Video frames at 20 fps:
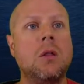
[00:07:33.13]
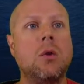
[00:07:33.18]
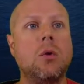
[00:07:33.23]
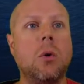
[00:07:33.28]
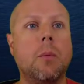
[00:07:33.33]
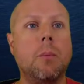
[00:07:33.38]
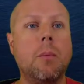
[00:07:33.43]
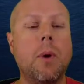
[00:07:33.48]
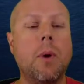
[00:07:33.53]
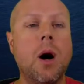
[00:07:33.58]

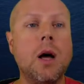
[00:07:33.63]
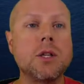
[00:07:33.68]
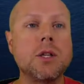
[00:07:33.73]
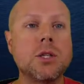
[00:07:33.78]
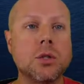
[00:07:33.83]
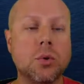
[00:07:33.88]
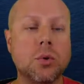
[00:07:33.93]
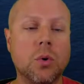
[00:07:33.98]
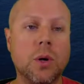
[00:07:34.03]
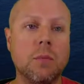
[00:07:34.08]
the
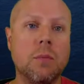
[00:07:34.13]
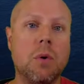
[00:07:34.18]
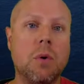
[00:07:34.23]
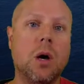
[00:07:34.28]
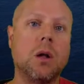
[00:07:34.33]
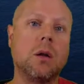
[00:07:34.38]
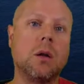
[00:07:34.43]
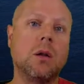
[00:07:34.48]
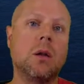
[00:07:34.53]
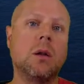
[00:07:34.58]
repository
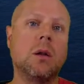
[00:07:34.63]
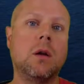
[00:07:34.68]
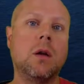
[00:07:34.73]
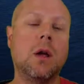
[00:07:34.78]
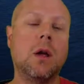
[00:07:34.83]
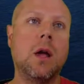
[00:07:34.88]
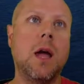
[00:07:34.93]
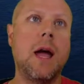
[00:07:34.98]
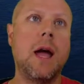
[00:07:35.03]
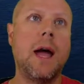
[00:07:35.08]
model,
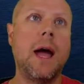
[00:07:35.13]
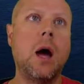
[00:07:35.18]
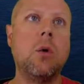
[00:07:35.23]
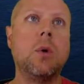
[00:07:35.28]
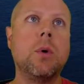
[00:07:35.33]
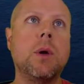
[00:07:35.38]
how